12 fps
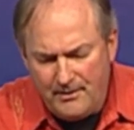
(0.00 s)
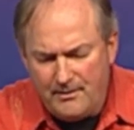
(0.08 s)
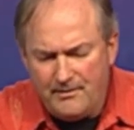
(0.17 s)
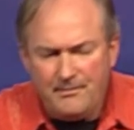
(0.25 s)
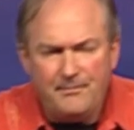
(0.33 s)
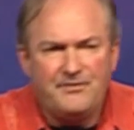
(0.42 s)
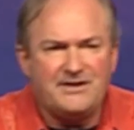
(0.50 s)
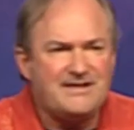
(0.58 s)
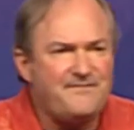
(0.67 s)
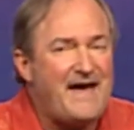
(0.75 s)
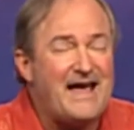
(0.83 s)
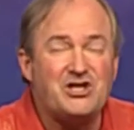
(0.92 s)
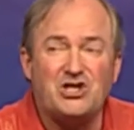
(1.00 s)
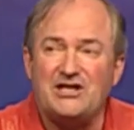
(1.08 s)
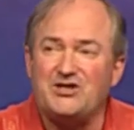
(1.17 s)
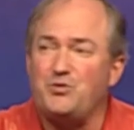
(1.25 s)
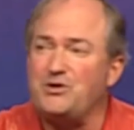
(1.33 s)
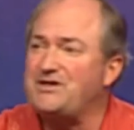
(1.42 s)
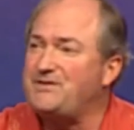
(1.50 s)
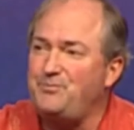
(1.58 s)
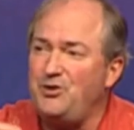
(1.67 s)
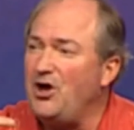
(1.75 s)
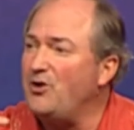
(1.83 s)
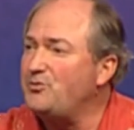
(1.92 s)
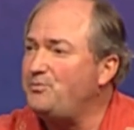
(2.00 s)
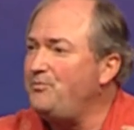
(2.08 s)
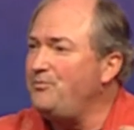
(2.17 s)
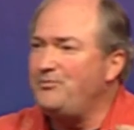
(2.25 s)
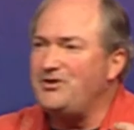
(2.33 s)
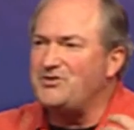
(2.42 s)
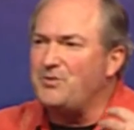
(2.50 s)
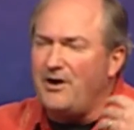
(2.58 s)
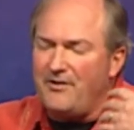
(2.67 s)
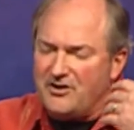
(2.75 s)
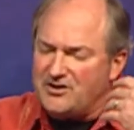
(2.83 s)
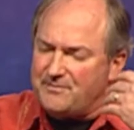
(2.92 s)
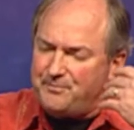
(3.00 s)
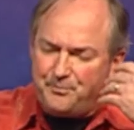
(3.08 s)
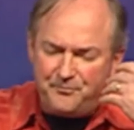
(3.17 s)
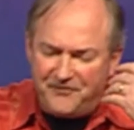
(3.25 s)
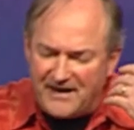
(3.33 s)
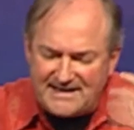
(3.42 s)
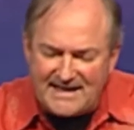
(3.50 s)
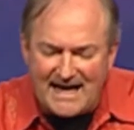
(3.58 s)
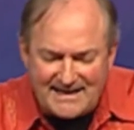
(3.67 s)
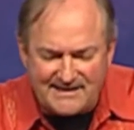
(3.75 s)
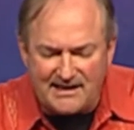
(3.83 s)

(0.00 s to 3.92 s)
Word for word: this evangelist was, you know, just one of those fantastic,